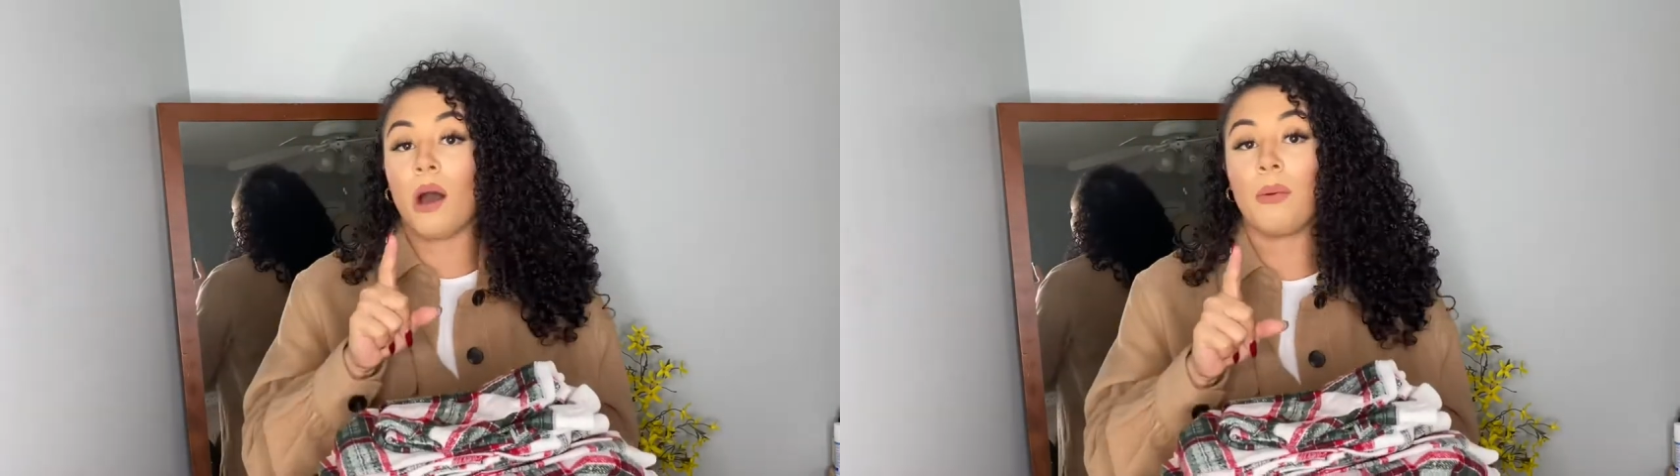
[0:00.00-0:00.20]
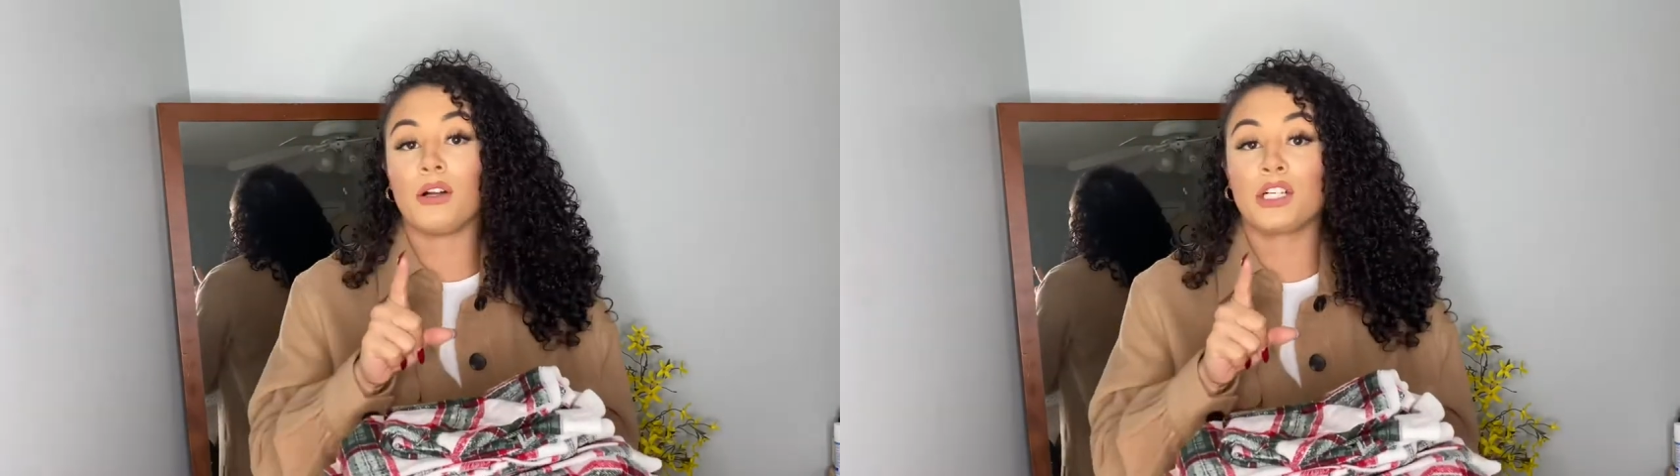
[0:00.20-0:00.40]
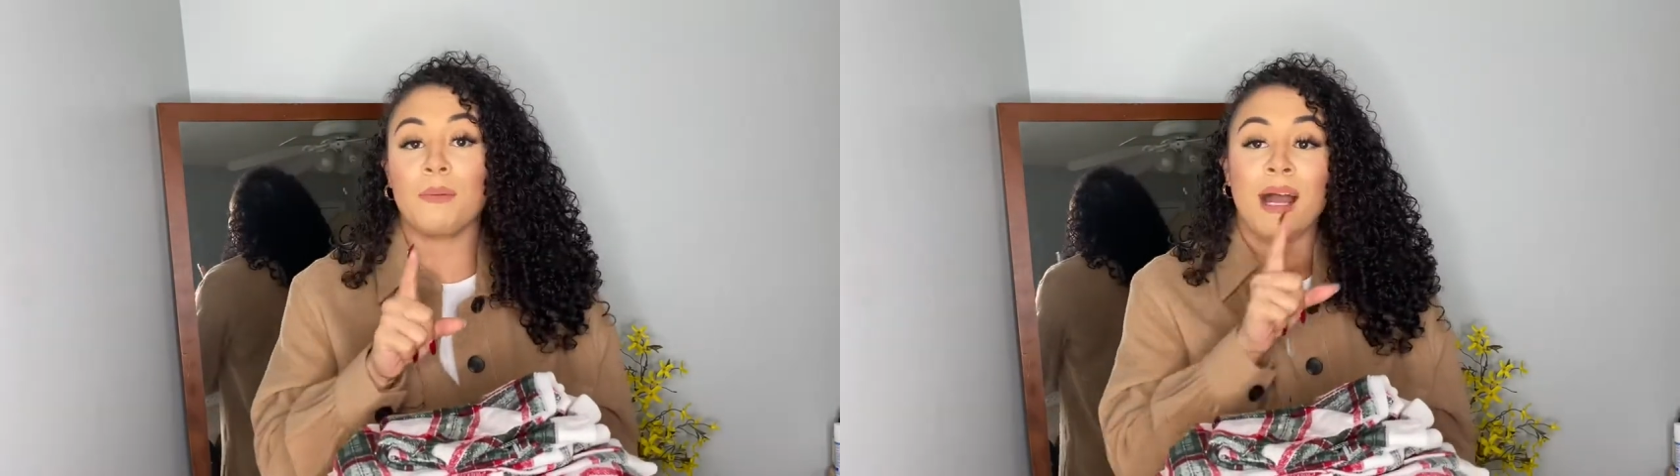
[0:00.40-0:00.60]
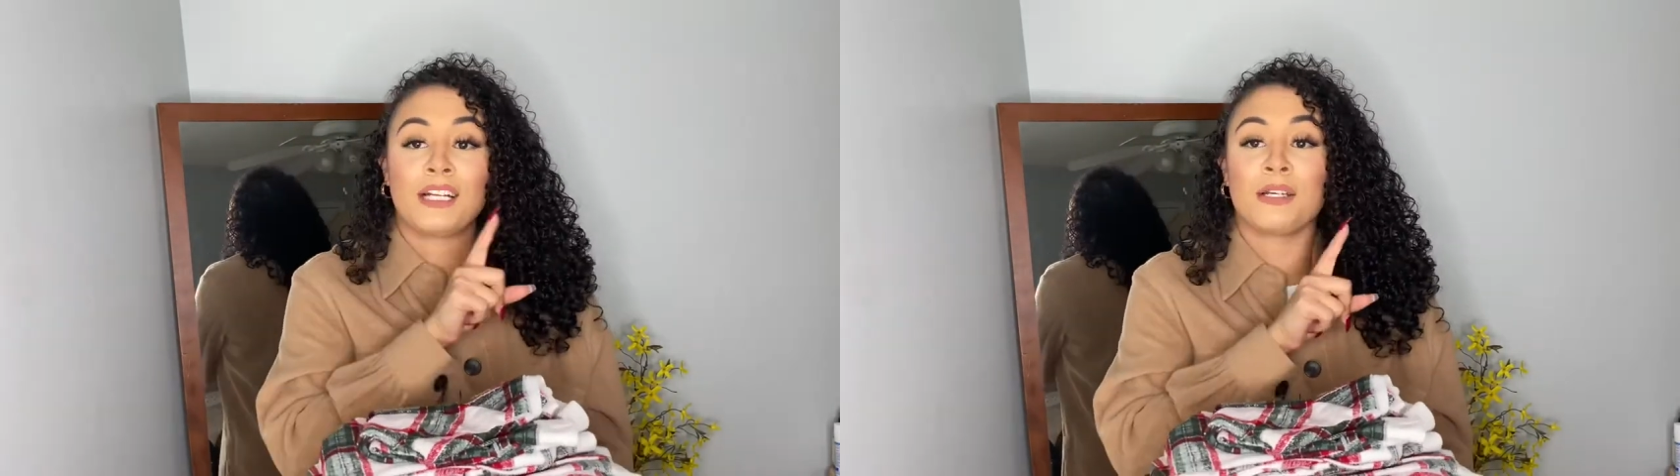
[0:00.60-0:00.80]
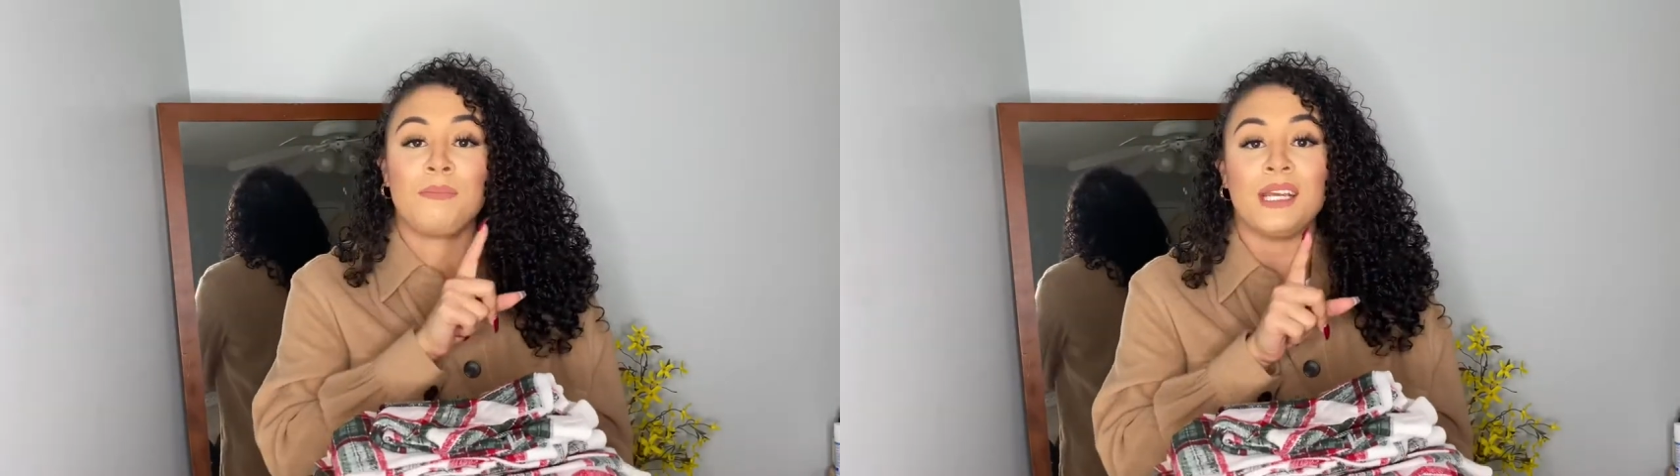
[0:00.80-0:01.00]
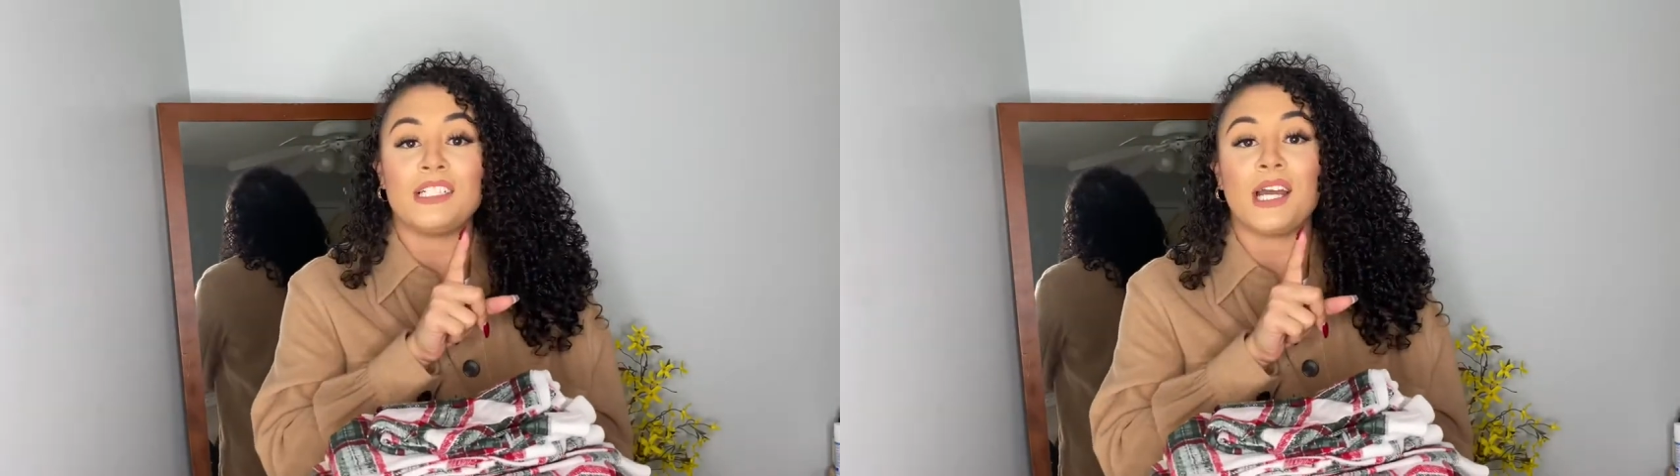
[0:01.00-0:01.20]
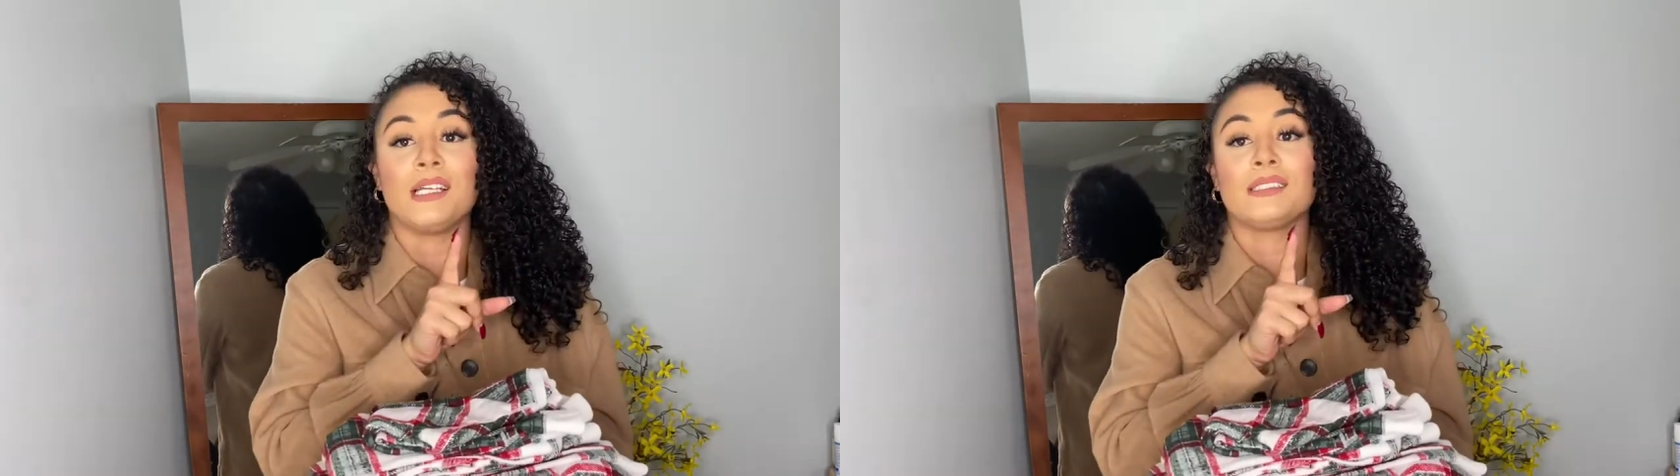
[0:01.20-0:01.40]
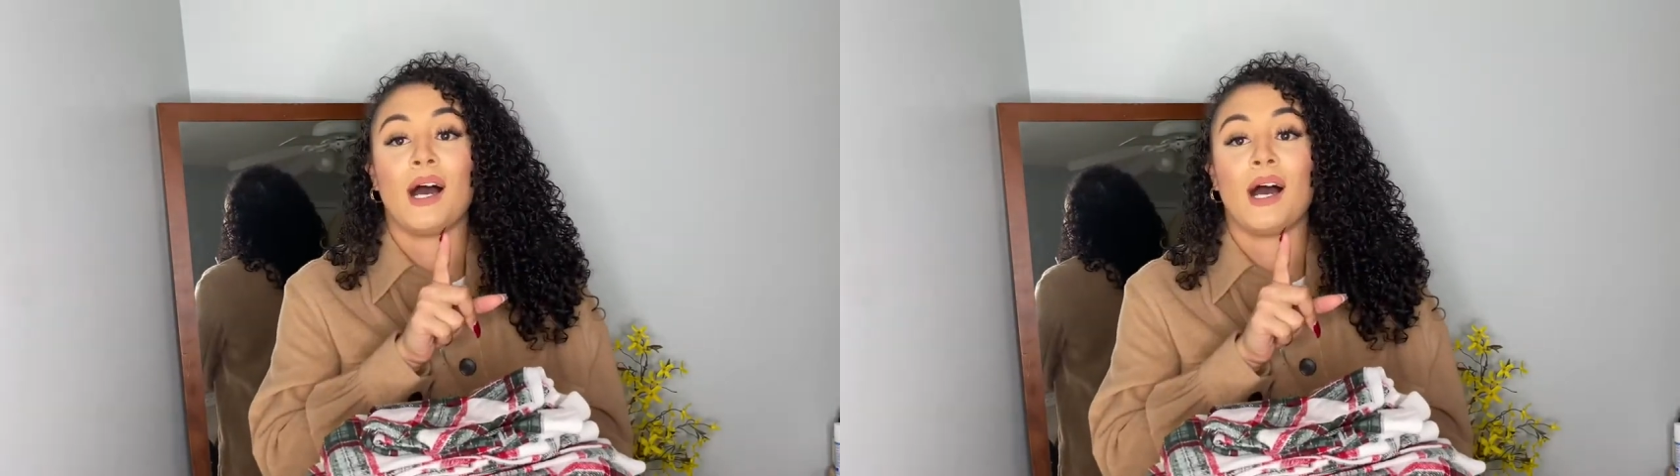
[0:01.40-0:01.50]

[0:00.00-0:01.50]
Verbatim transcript: bought your matching PJs,